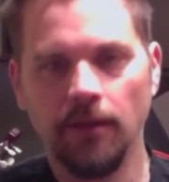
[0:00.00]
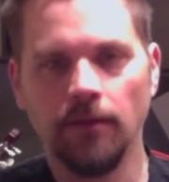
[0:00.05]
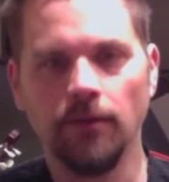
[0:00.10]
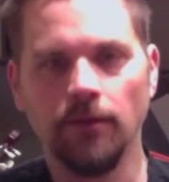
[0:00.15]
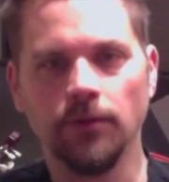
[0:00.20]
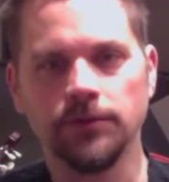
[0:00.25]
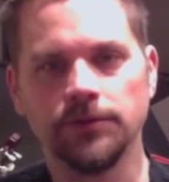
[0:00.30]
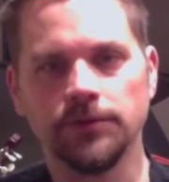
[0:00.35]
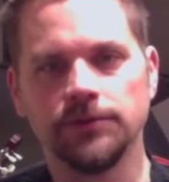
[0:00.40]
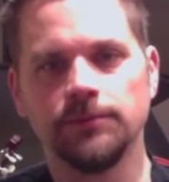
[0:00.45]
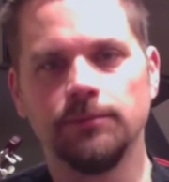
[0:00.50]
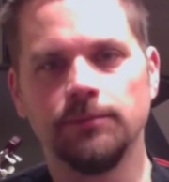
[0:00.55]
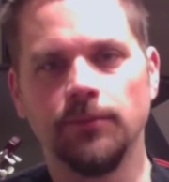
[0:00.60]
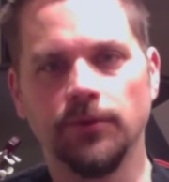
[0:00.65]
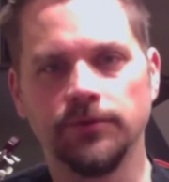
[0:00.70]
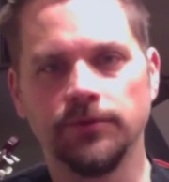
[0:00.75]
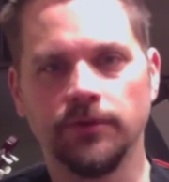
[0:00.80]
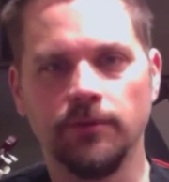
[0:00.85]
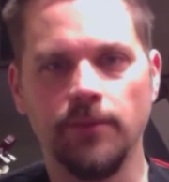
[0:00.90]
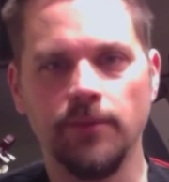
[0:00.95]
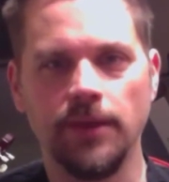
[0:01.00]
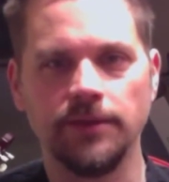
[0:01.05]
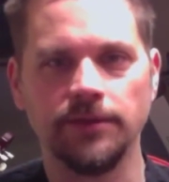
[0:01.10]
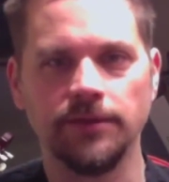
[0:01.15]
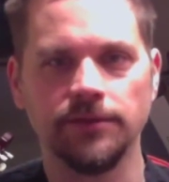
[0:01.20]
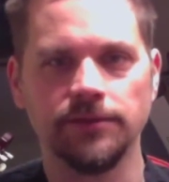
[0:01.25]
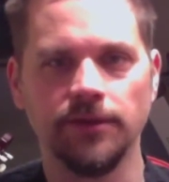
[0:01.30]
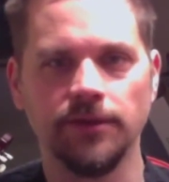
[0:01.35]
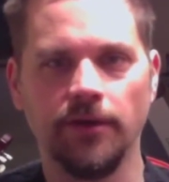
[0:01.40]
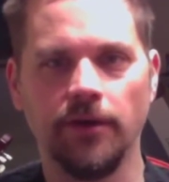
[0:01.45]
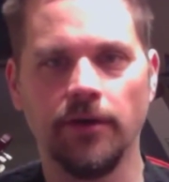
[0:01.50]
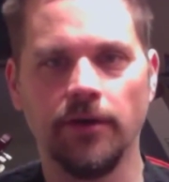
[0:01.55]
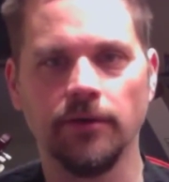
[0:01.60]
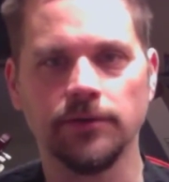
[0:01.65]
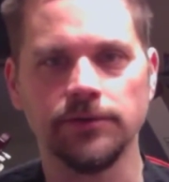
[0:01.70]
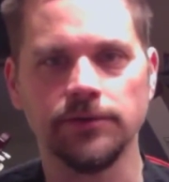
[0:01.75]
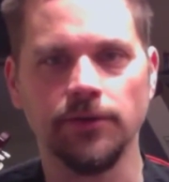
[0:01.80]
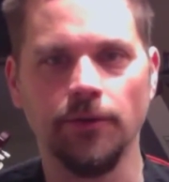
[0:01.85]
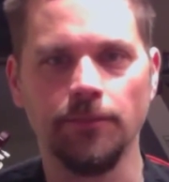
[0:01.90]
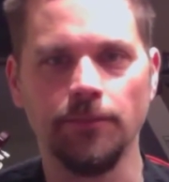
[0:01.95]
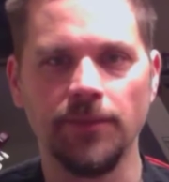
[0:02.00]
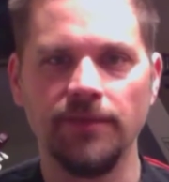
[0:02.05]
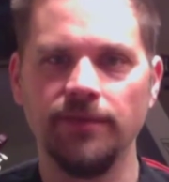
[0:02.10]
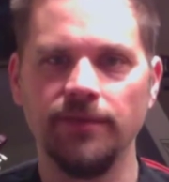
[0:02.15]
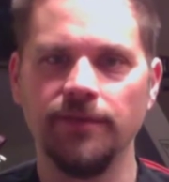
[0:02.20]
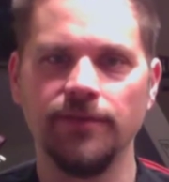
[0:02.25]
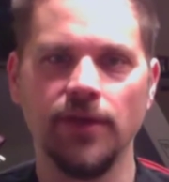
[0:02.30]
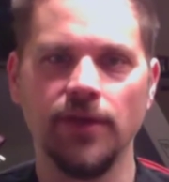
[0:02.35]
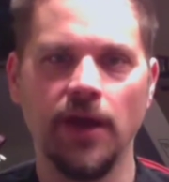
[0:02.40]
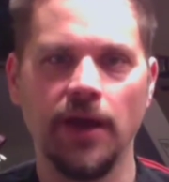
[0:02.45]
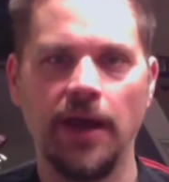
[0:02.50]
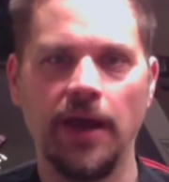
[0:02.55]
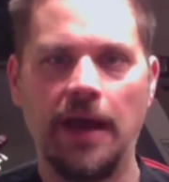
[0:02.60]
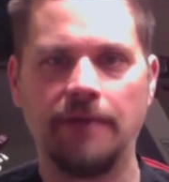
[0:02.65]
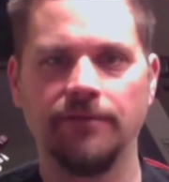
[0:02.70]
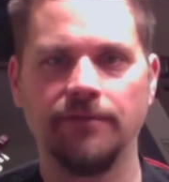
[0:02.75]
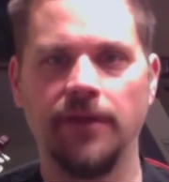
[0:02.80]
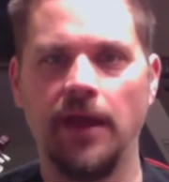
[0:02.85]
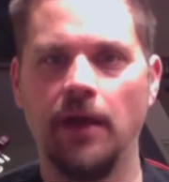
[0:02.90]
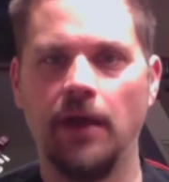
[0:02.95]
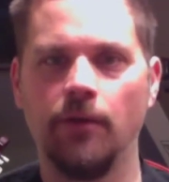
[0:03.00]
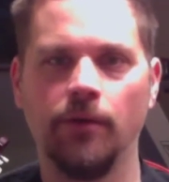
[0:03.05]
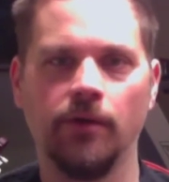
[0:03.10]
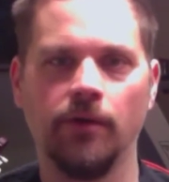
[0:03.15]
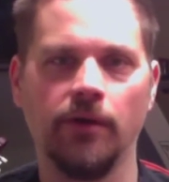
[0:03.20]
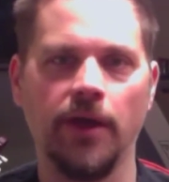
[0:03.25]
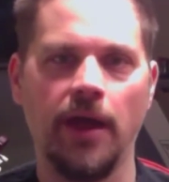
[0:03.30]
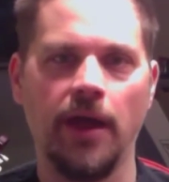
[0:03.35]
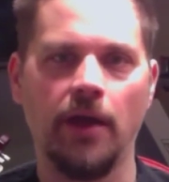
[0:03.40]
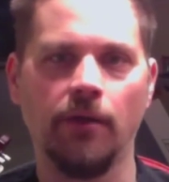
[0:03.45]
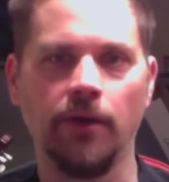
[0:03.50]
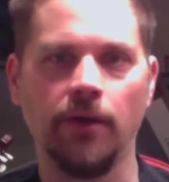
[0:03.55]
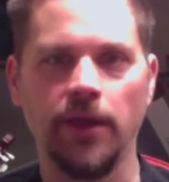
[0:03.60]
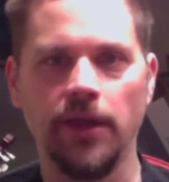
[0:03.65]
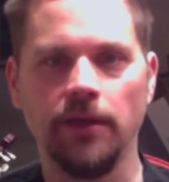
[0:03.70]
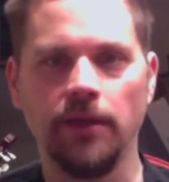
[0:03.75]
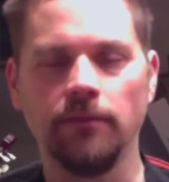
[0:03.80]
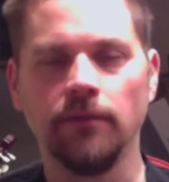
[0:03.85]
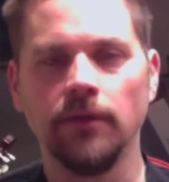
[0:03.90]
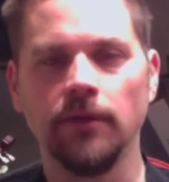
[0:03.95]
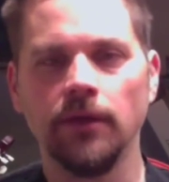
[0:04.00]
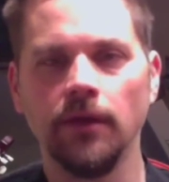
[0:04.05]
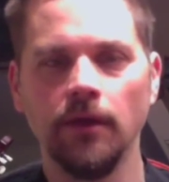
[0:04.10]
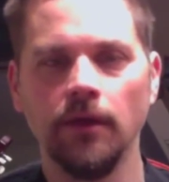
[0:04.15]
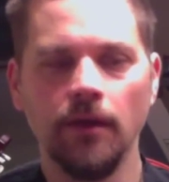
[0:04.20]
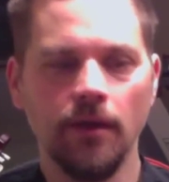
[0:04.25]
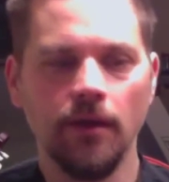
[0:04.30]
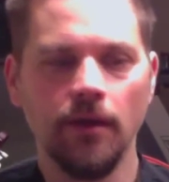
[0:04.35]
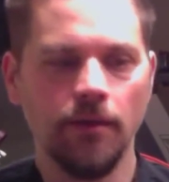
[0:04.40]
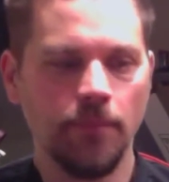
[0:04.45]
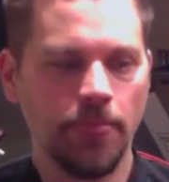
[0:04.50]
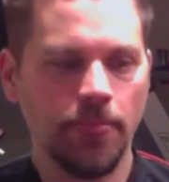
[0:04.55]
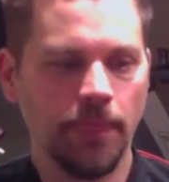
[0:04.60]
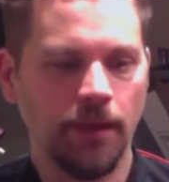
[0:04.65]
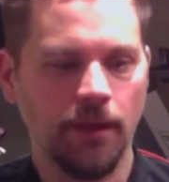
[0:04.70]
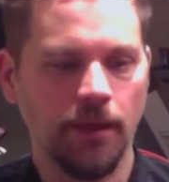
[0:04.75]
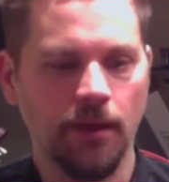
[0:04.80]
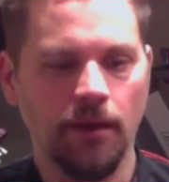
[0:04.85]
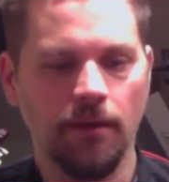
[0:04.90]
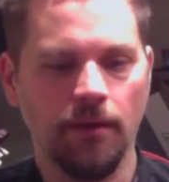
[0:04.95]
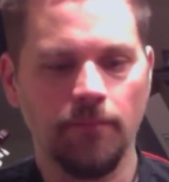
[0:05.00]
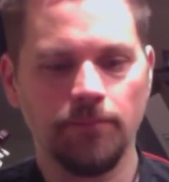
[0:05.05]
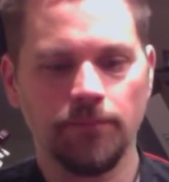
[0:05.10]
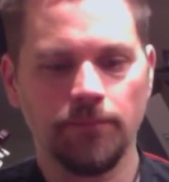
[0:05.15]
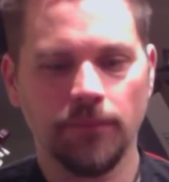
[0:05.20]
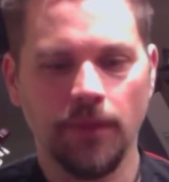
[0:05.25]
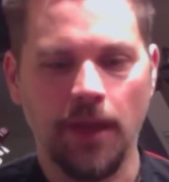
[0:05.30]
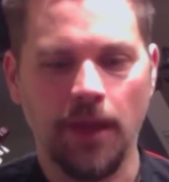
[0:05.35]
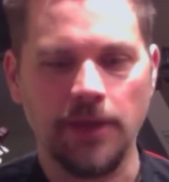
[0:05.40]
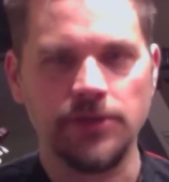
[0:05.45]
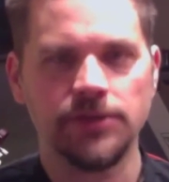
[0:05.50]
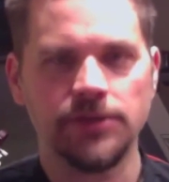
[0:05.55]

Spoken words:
Those are amazing scenarios. So even if you got a half an hour or an hour in, I